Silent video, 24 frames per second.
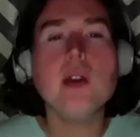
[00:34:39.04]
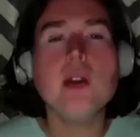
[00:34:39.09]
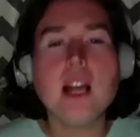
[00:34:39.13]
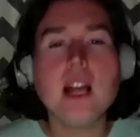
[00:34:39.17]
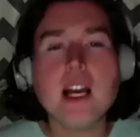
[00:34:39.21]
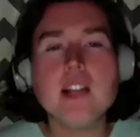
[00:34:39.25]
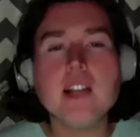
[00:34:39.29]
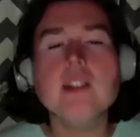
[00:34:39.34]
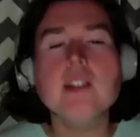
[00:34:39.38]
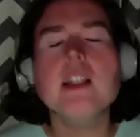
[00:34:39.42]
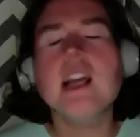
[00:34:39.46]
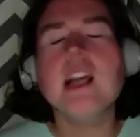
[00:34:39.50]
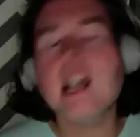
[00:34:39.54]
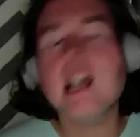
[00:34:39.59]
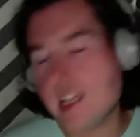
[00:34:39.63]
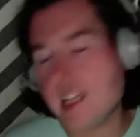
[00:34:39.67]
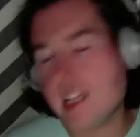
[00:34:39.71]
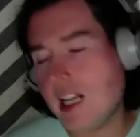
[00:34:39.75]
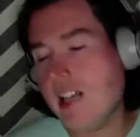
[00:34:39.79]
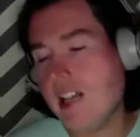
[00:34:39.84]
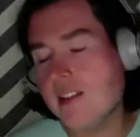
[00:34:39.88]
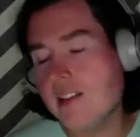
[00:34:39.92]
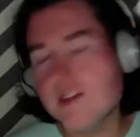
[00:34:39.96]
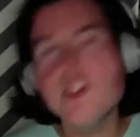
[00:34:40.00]
you had, yeah,
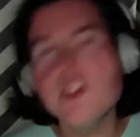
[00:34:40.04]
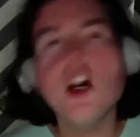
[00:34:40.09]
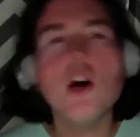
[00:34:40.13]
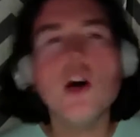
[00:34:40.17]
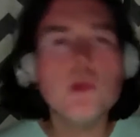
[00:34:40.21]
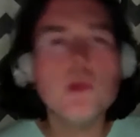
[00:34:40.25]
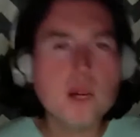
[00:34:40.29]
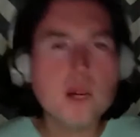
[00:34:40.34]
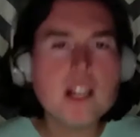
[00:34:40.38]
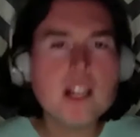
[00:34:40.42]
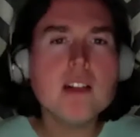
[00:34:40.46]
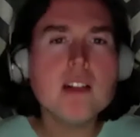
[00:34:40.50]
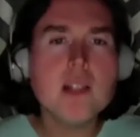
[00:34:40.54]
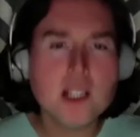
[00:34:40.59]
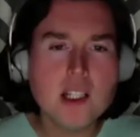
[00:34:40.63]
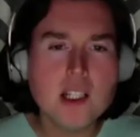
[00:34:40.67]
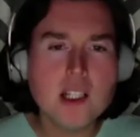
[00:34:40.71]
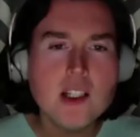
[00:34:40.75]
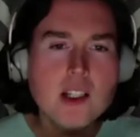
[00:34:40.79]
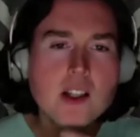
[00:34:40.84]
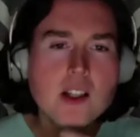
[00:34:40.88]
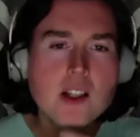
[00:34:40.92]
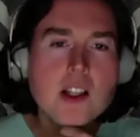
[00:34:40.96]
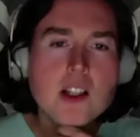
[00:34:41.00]
yeah. If no, I had but, it,
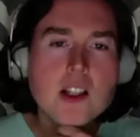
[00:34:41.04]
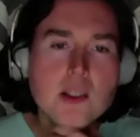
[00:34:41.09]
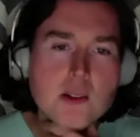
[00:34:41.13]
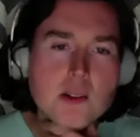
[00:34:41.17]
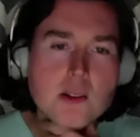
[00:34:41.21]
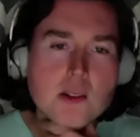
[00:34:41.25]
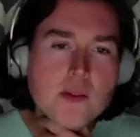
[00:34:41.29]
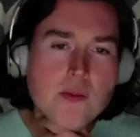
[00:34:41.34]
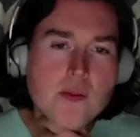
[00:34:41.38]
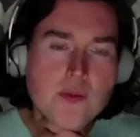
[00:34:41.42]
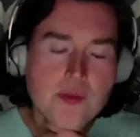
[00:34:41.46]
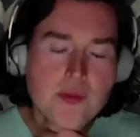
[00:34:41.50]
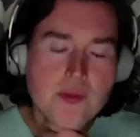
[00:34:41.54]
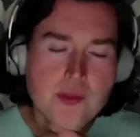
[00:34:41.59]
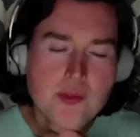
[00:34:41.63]
but